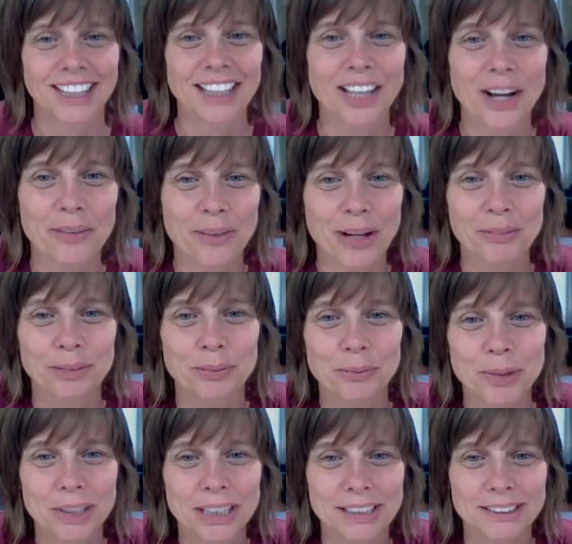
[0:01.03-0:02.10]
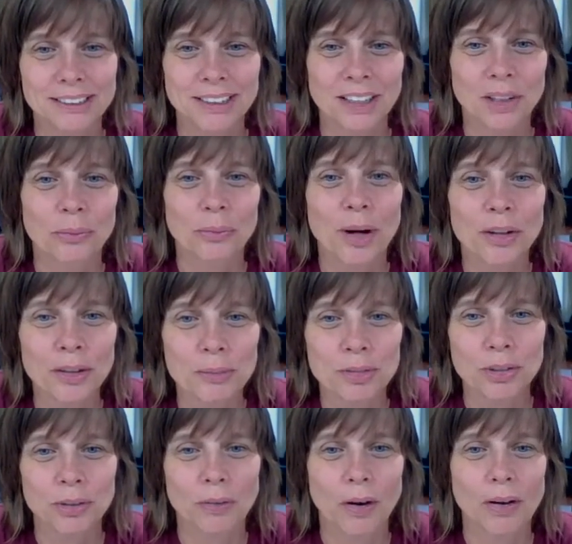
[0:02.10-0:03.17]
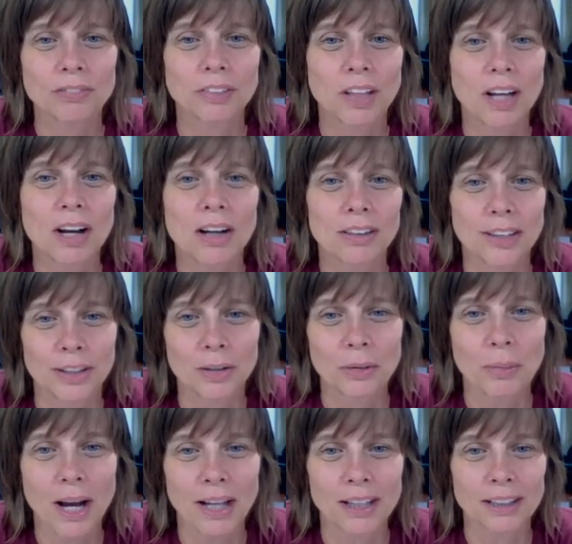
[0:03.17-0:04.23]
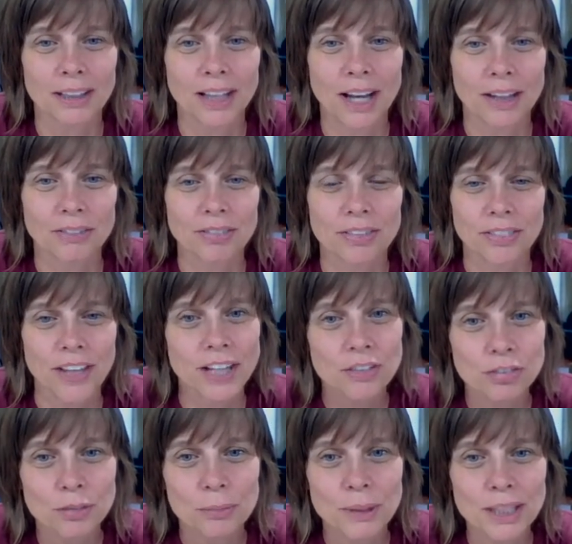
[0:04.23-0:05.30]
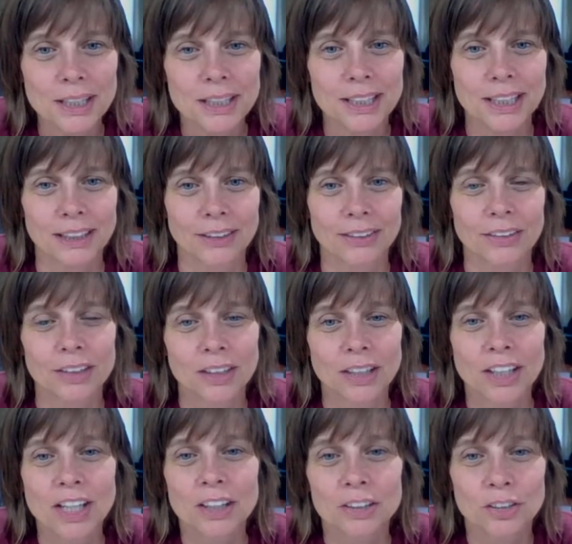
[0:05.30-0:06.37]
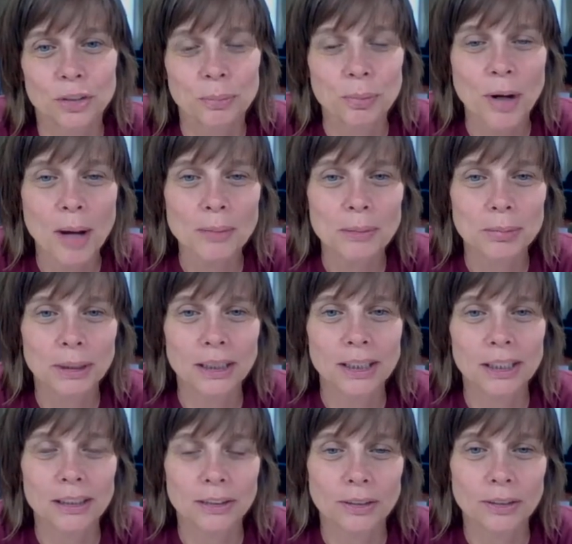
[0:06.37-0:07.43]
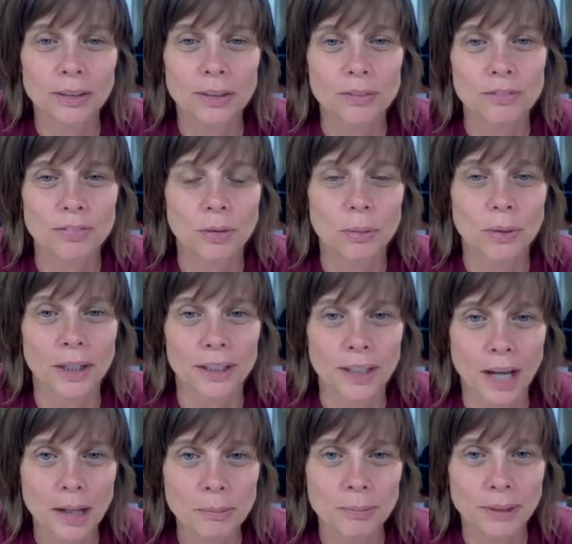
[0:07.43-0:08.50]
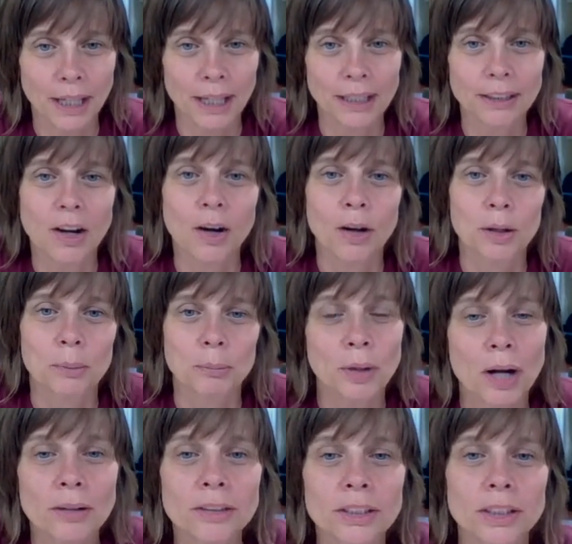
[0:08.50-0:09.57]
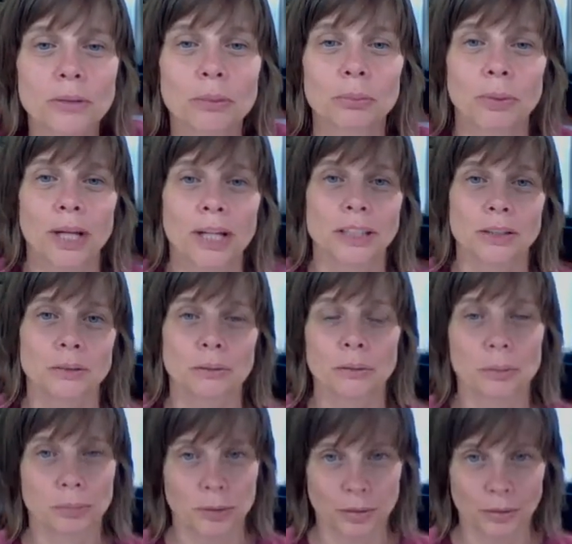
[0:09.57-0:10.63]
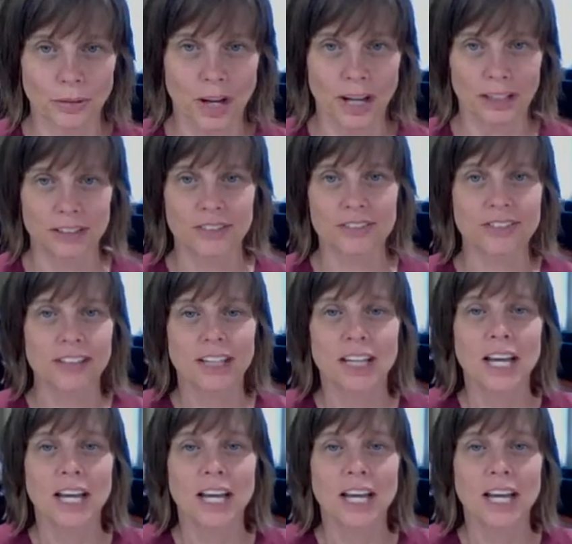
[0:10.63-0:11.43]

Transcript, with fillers: Hello everyone. Welcome to our vlog, A Quiet Life. Thanks for being here. You're probably looking for an update on brachioradial pruritus.